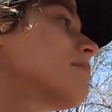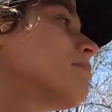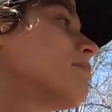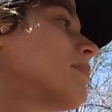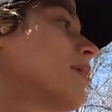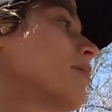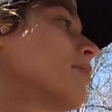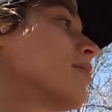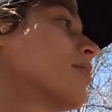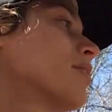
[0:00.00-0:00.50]

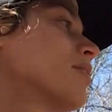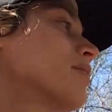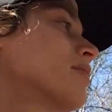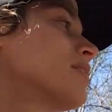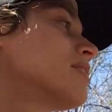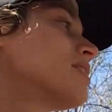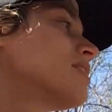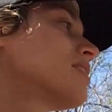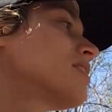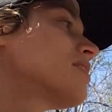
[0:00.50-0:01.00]
But we're
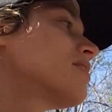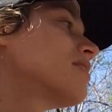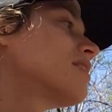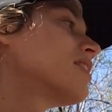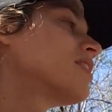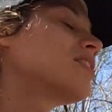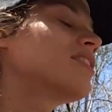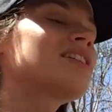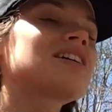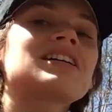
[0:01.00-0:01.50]
going to go
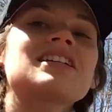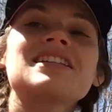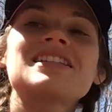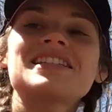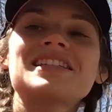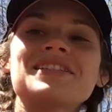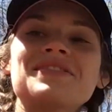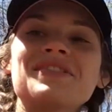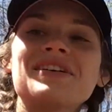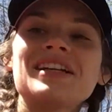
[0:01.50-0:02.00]
and look and
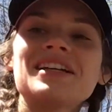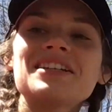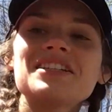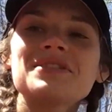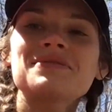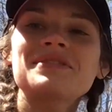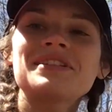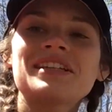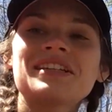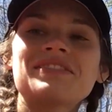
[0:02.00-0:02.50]
see what
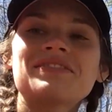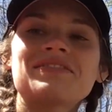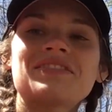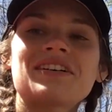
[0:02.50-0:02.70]
else we can